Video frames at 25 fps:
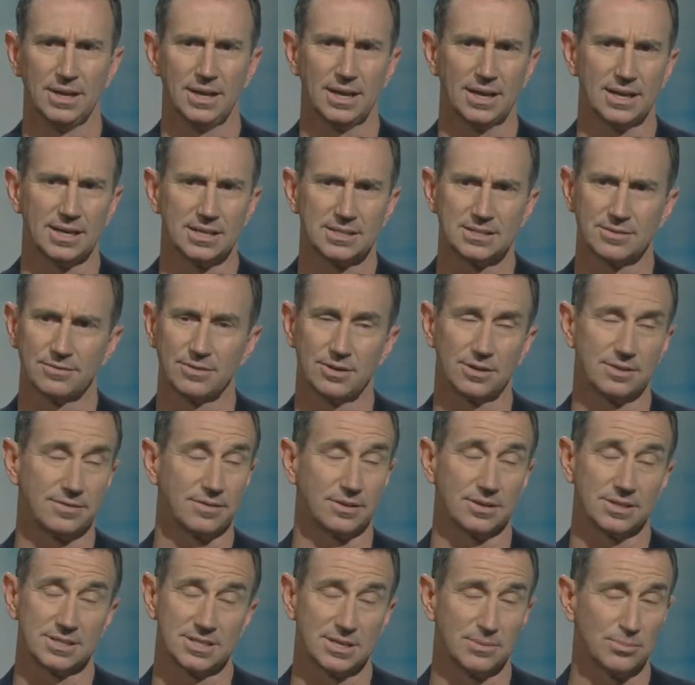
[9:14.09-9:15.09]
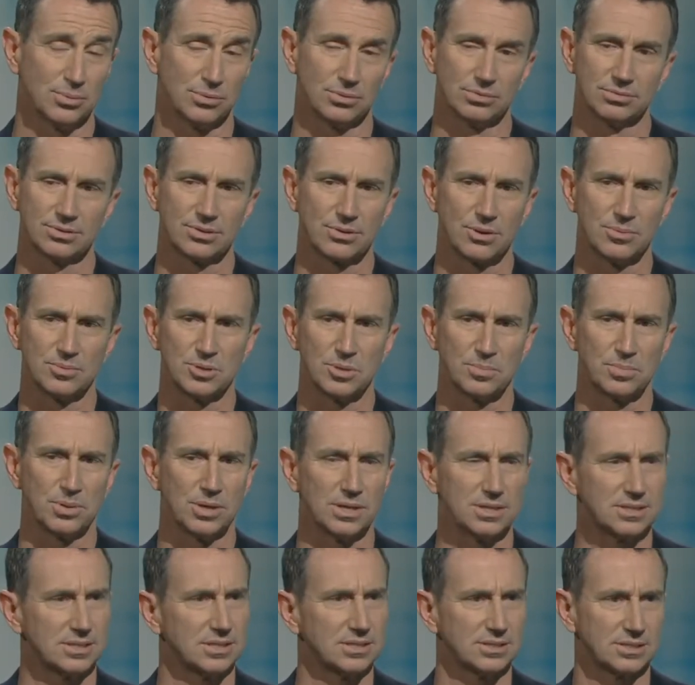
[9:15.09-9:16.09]
and it's a very, very simple scripture
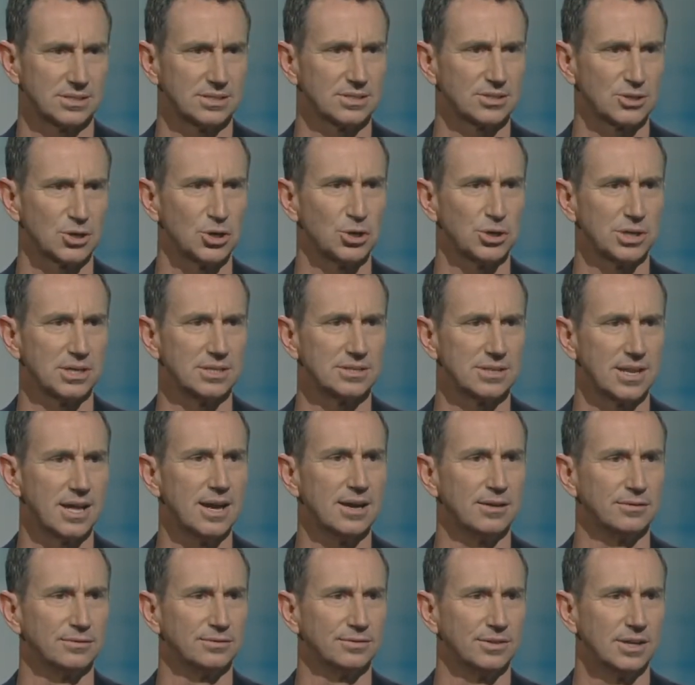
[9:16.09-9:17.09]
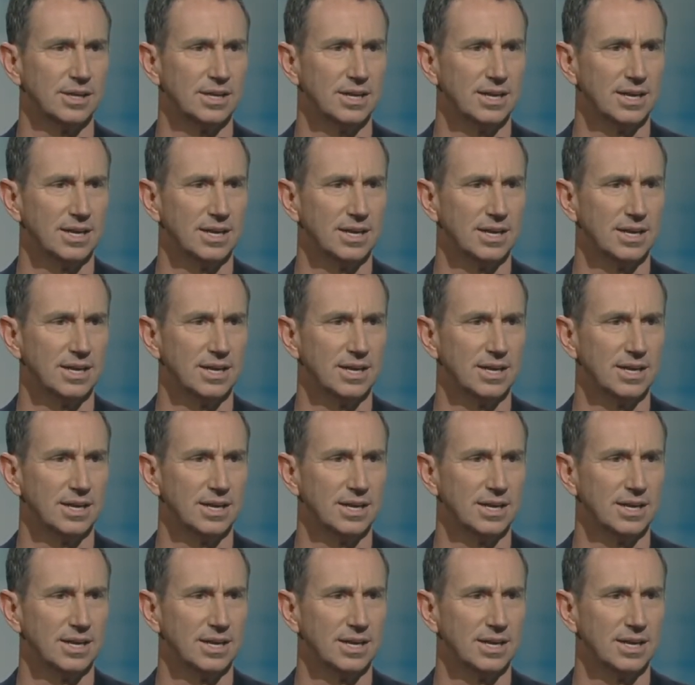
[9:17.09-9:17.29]
piece. It's just God is love.